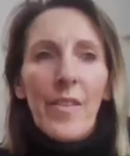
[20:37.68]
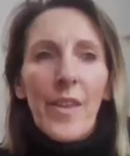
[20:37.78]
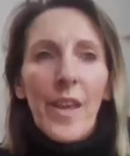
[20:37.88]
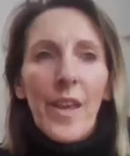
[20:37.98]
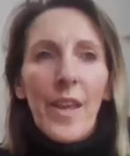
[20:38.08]

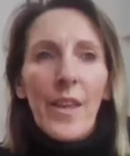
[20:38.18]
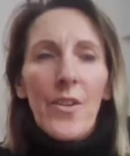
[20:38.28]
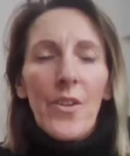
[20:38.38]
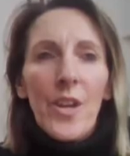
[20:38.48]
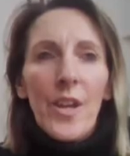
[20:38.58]
the
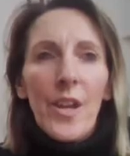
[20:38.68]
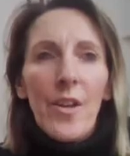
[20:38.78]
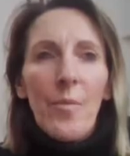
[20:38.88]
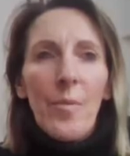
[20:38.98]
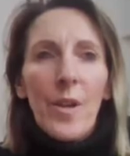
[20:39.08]
energy
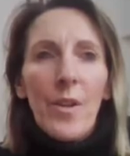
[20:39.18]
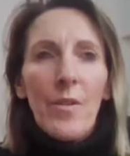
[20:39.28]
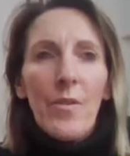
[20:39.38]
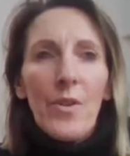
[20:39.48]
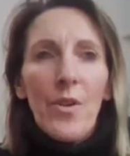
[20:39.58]
helping
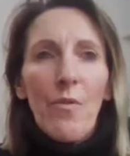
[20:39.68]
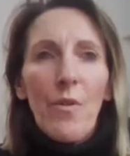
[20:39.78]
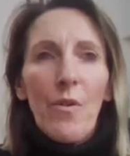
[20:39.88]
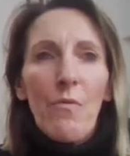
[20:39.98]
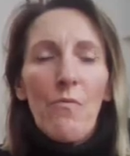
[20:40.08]
you to
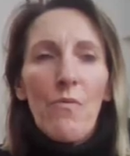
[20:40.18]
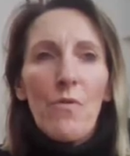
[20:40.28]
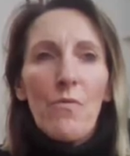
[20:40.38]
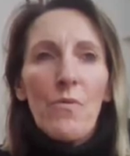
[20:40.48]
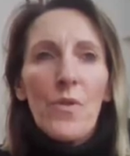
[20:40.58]
grow
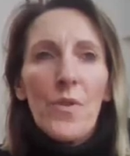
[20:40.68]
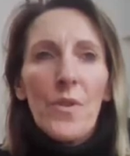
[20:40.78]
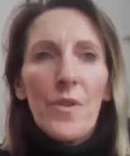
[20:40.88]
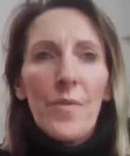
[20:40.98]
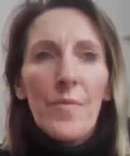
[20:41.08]

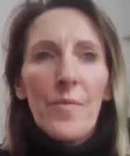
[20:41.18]
roots.